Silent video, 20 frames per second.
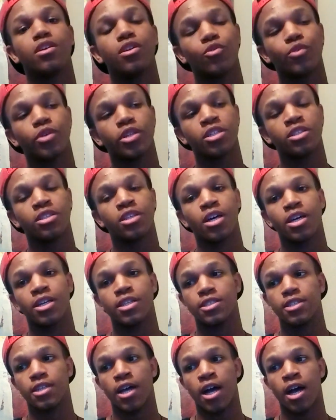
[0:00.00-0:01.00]
Really
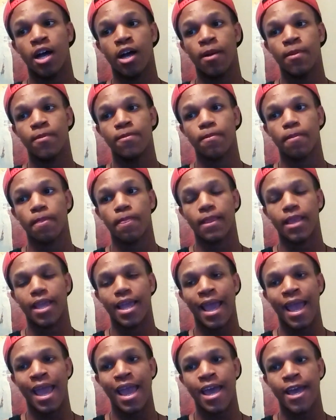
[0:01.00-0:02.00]
does.
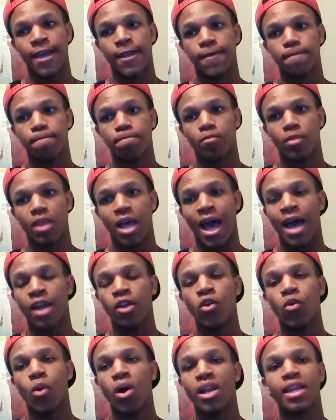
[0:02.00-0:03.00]
And I
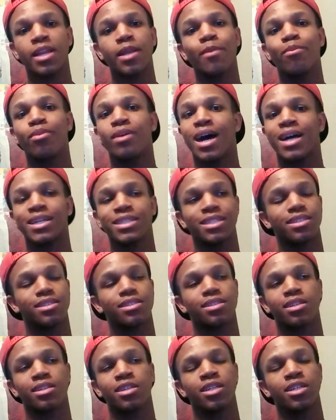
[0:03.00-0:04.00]
don't want anybody
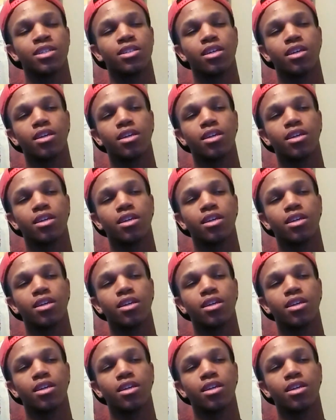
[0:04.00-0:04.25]
to